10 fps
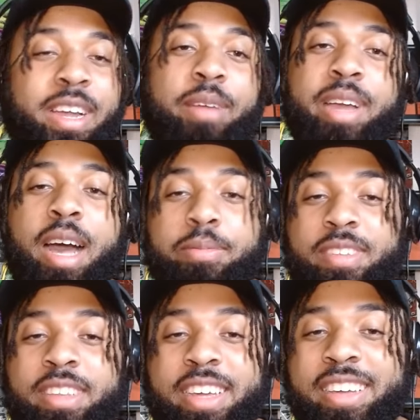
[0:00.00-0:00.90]
are becoming
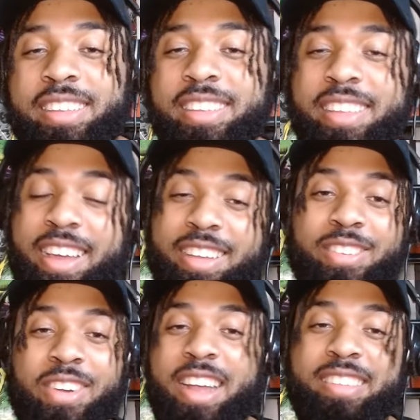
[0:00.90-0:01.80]
obsolete
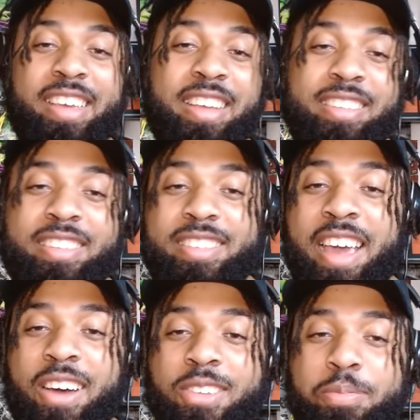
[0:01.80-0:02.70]
like as crazy as
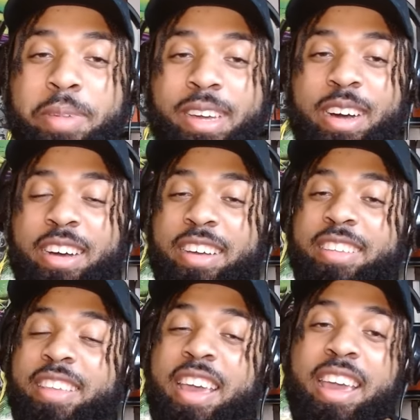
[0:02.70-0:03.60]
it sounds,
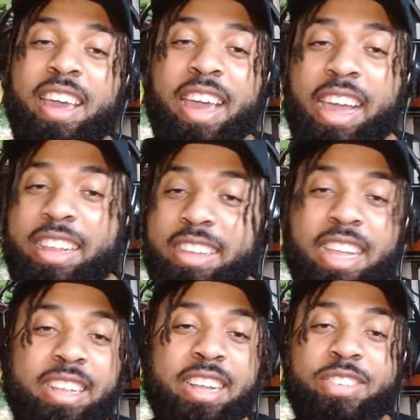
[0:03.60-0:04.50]
because
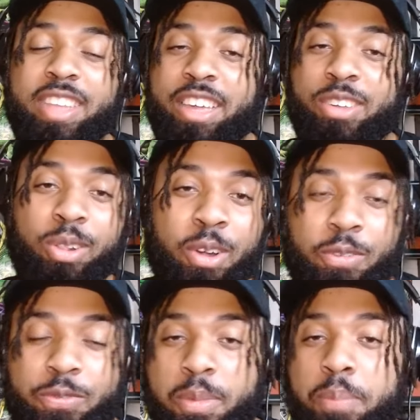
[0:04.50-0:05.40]
anything that you think
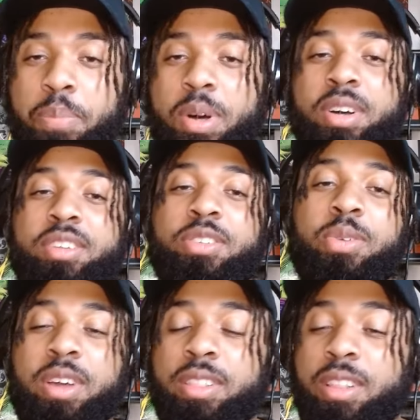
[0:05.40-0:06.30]
you'll learn from a
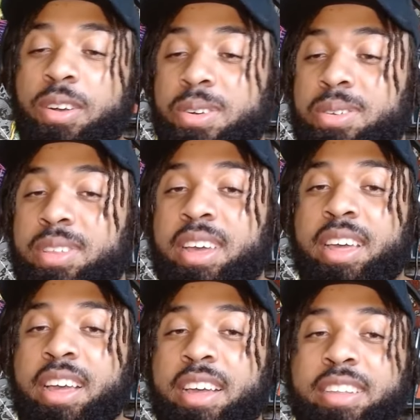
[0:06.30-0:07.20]
book, you can
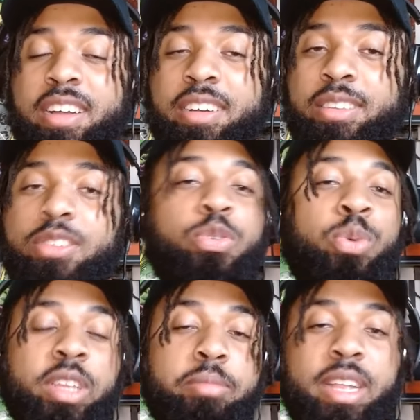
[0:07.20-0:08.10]
learn in a
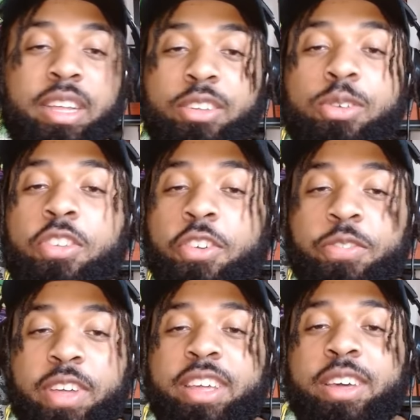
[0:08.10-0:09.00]
20 minute
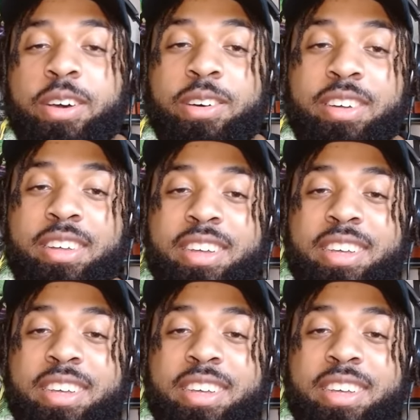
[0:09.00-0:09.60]
YouTube video.